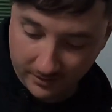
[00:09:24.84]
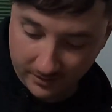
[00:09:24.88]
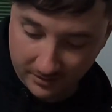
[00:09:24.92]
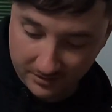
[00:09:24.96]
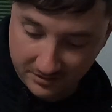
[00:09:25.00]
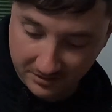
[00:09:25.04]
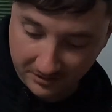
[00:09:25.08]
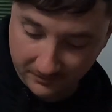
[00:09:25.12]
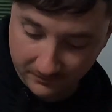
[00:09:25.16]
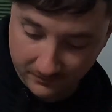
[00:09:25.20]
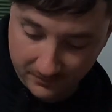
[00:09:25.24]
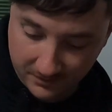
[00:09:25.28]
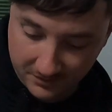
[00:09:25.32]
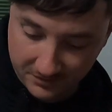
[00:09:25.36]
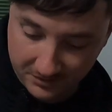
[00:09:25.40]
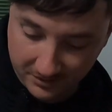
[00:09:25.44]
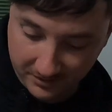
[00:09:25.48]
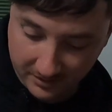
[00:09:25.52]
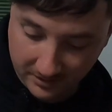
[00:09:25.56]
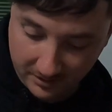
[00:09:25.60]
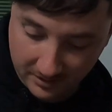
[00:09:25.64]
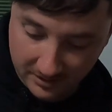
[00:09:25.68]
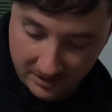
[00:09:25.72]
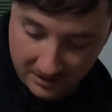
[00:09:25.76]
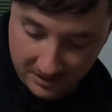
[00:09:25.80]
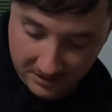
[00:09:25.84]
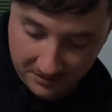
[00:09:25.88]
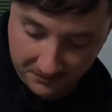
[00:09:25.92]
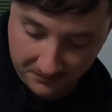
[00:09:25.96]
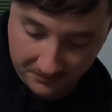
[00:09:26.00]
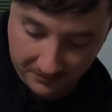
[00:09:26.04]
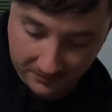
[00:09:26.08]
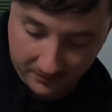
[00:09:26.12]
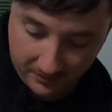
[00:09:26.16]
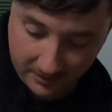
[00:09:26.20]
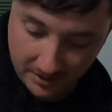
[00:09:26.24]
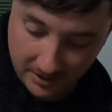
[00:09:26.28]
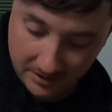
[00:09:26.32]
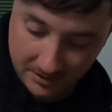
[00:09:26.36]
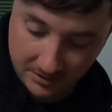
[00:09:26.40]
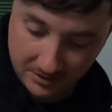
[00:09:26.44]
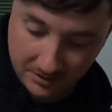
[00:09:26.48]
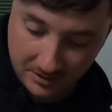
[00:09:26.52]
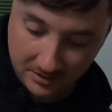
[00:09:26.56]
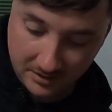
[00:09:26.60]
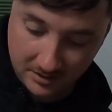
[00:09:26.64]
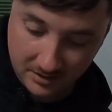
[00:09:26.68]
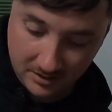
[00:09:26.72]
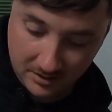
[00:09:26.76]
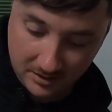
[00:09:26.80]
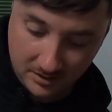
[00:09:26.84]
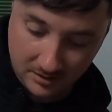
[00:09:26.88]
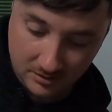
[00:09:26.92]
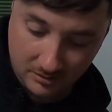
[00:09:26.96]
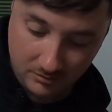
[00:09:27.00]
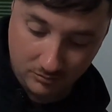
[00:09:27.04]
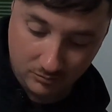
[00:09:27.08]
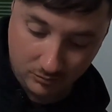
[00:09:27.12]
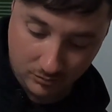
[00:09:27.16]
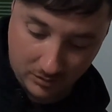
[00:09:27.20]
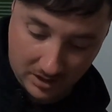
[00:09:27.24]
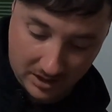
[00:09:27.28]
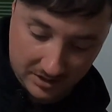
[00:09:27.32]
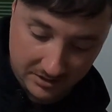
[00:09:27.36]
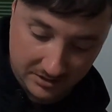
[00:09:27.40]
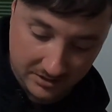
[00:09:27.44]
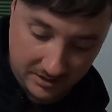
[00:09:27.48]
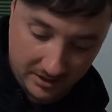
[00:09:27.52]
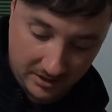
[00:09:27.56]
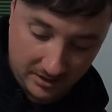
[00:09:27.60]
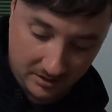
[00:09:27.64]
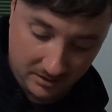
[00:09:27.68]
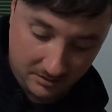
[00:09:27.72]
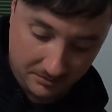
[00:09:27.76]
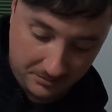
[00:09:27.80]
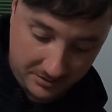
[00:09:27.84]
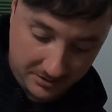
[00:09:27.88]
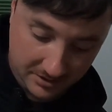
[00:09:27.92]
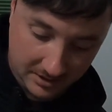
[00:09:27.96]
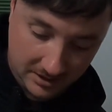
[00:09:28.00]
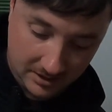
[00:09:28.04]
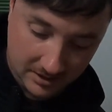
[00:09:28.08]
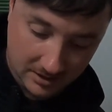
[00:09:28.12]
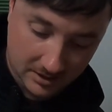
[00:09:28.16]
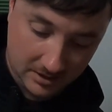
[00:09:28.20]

13 Fishing infrareds, rod setups.